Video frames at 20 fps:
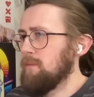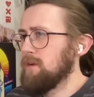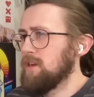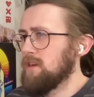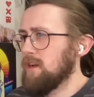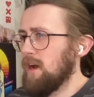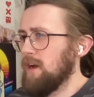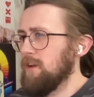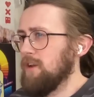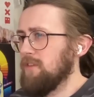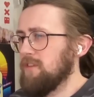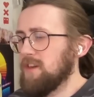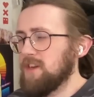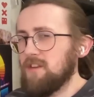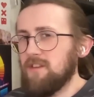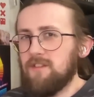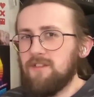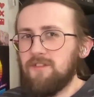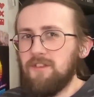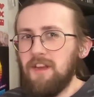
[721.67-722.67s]
I mean, I don't think
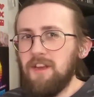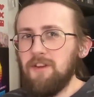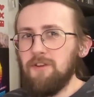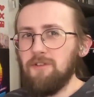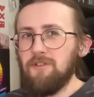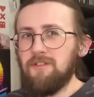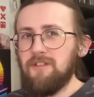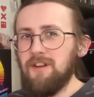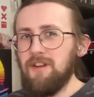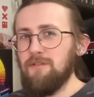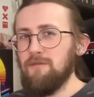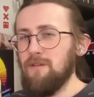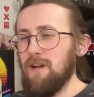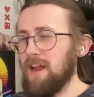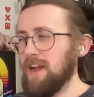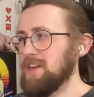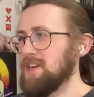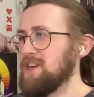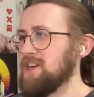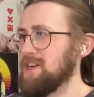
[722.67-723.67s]
she's single. She's in a
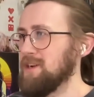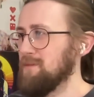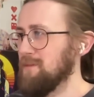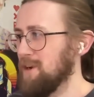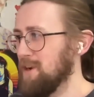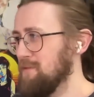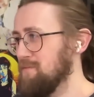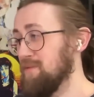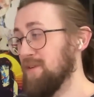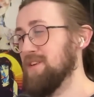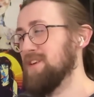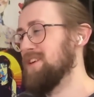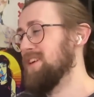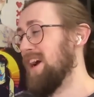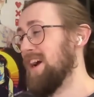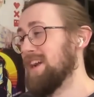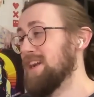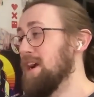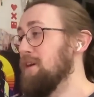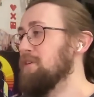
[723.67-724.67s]
relationship mode, but
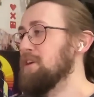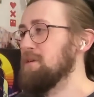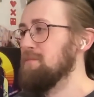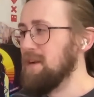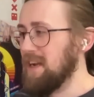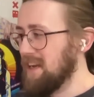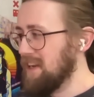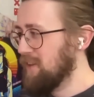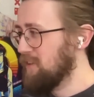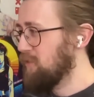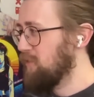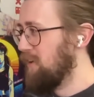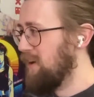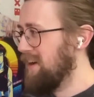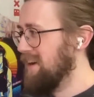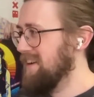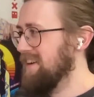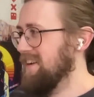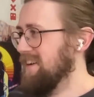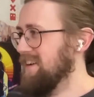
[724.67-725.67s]
I get what you mean. It's fine.